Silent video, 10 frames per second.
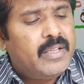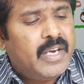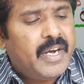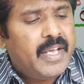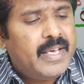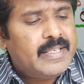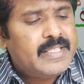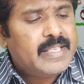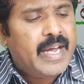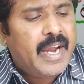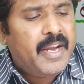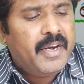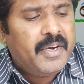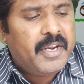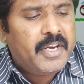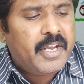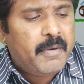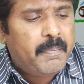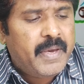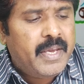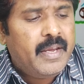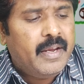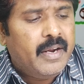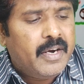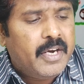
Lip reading: that is sin theta p